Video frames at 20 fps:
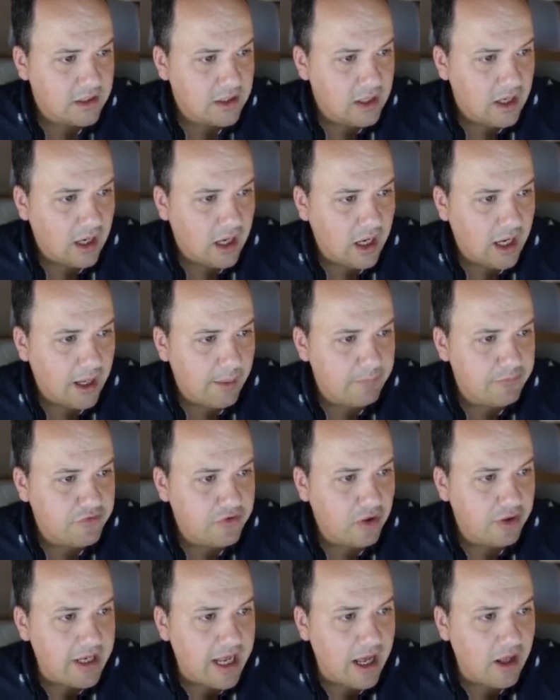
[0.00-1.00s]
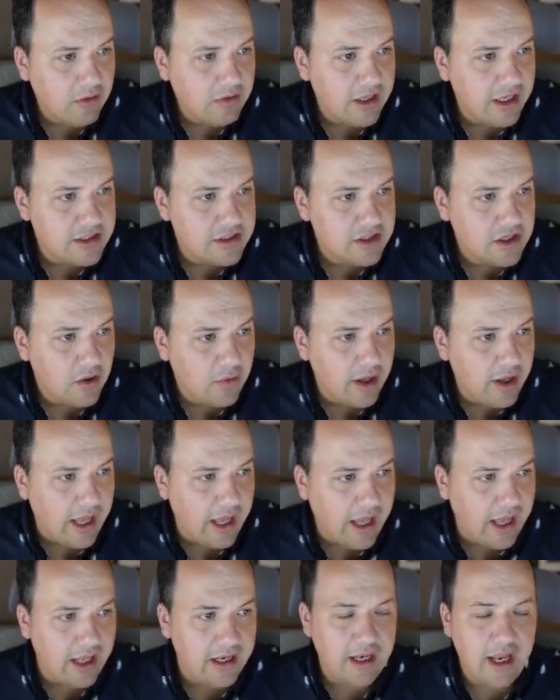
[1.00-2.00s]
So now let's go
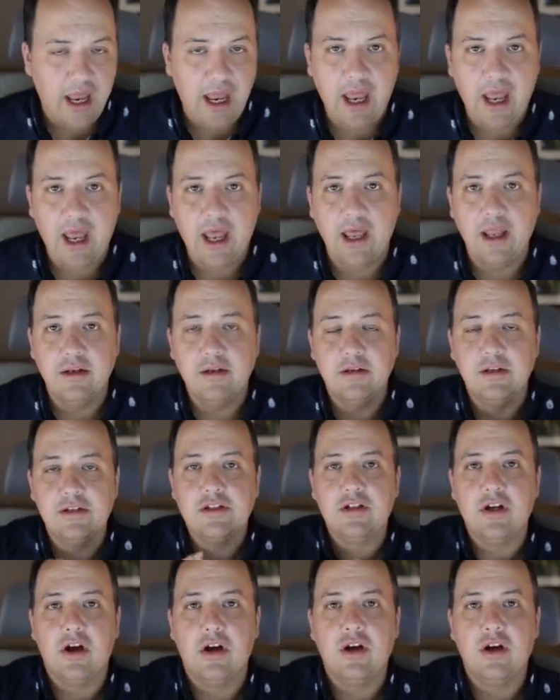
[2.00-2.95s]
ahead and start